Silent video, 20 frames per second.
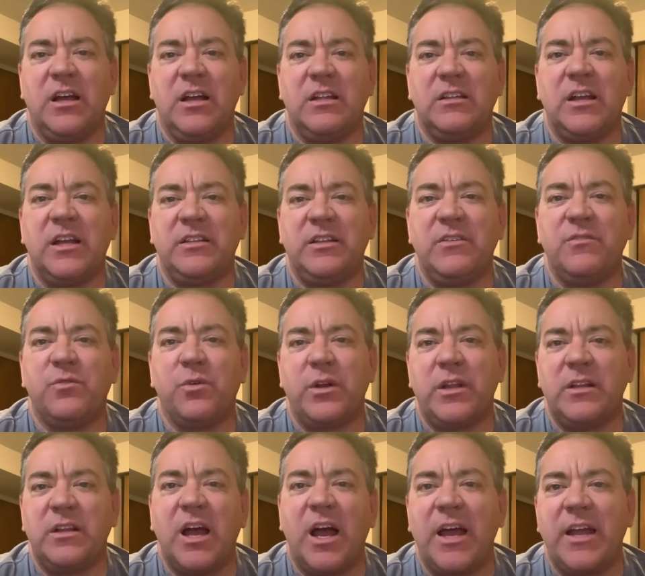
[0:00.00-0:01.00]

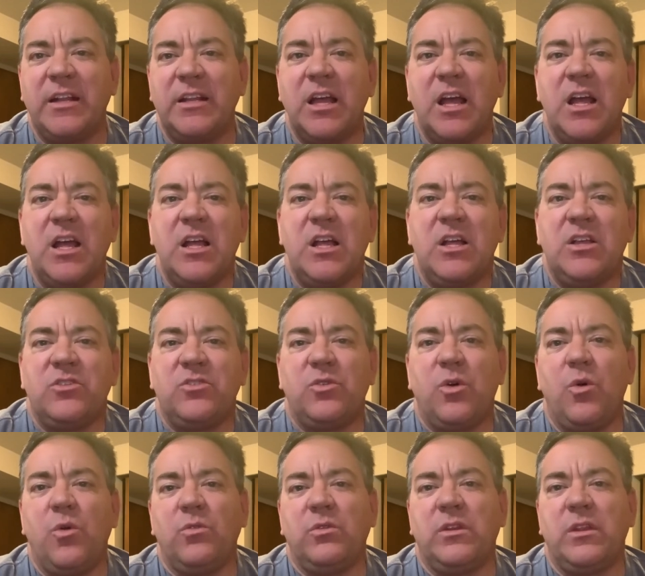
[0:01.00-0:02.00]
1949
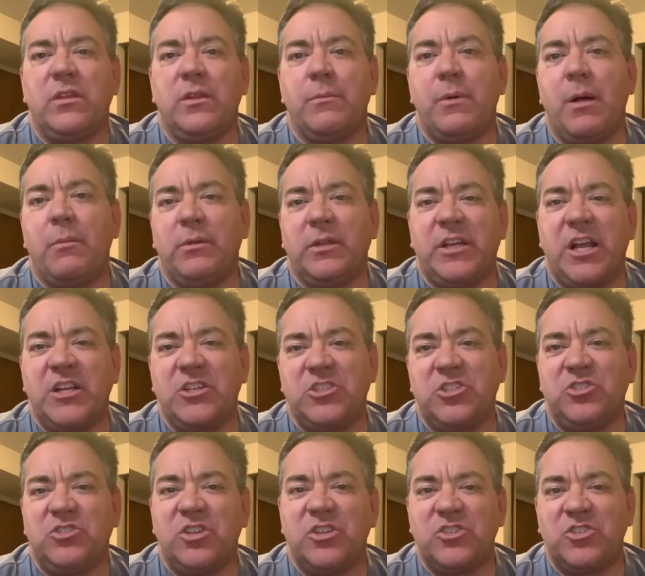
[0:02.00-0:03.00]
sold the
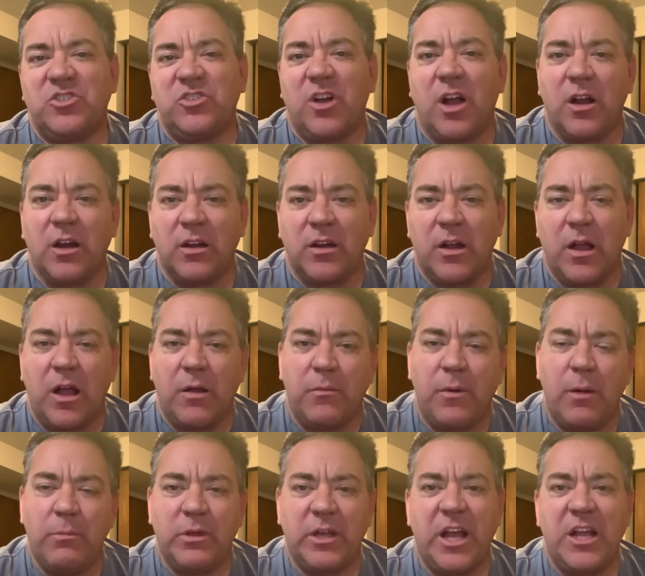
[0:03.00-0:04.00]
publication to Star
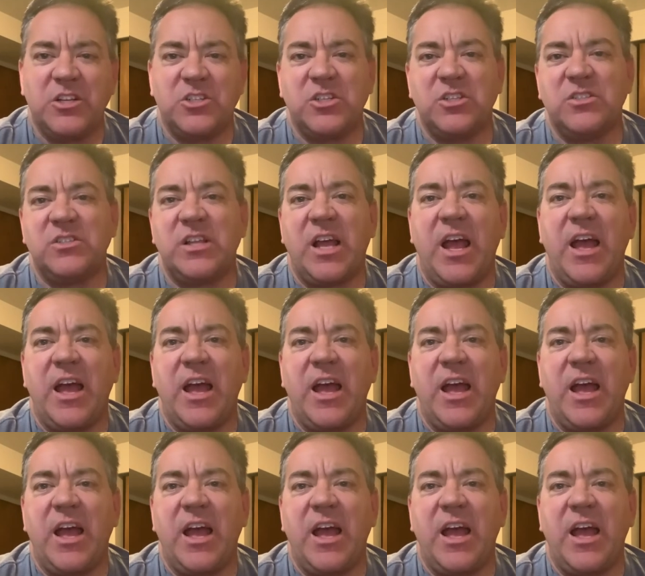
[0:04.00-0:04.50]
Publications,